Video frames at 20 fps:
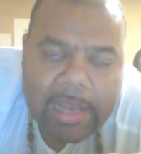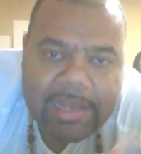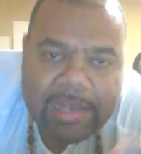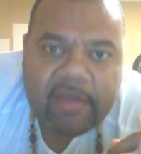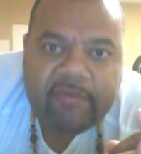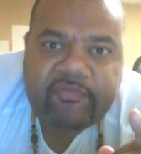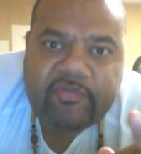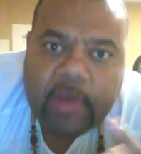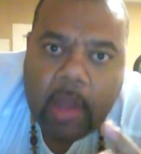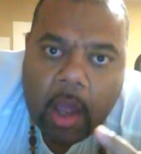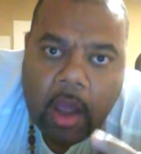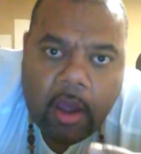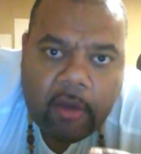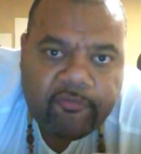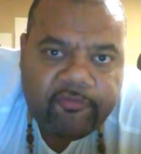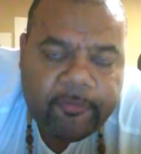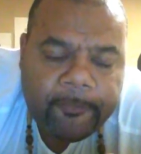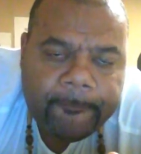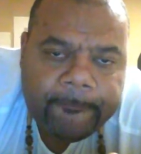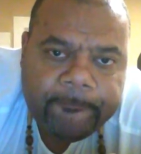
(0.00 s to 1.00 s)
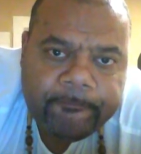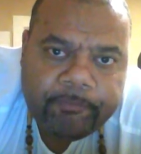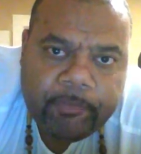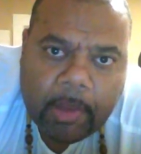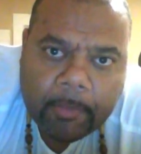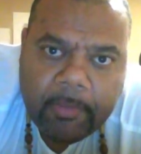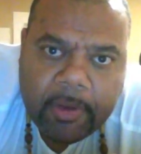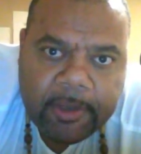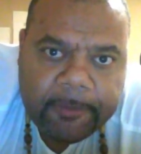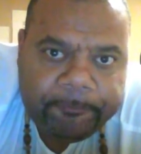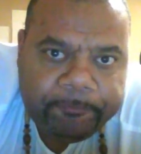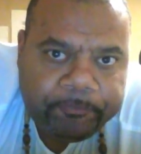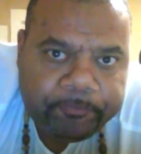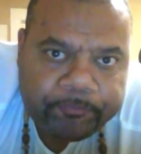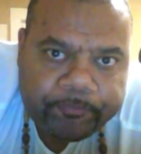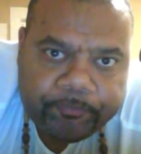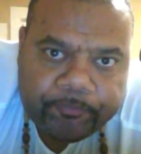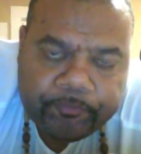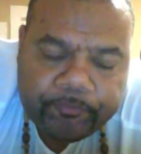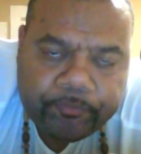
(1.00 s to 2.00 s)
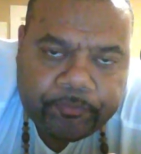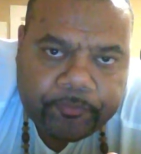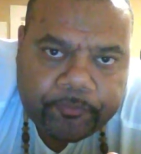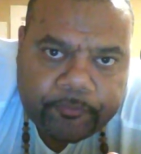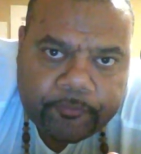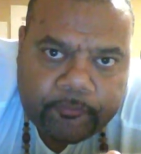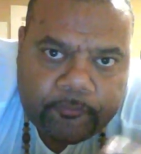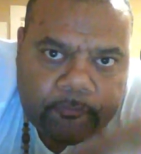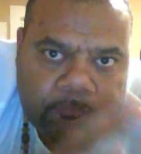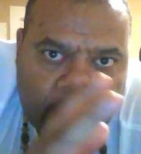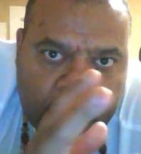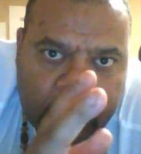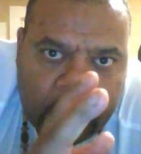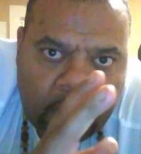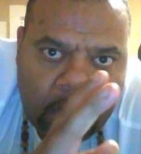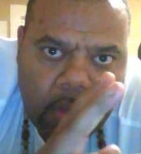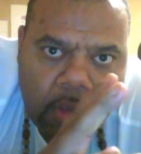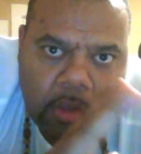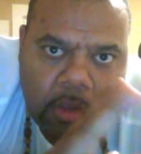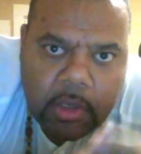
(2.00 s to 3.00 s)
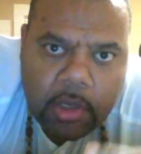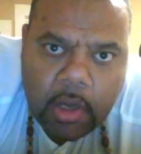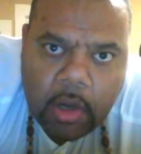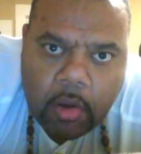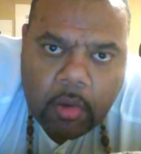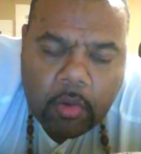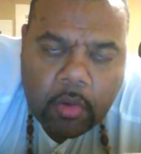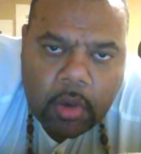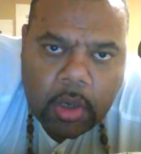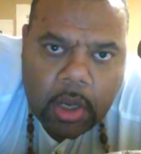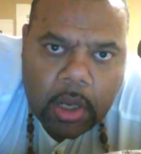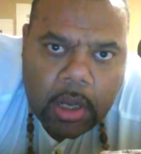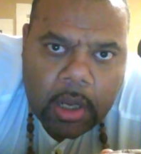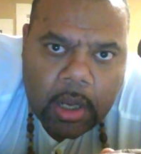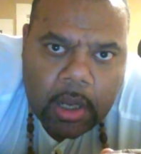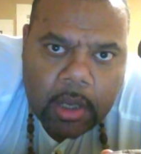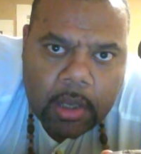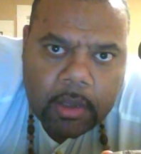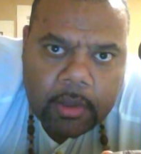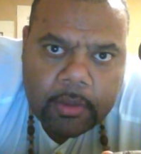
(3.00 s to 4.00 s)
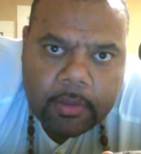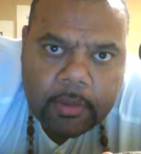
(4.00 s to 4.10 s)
I left off, but you know, uh,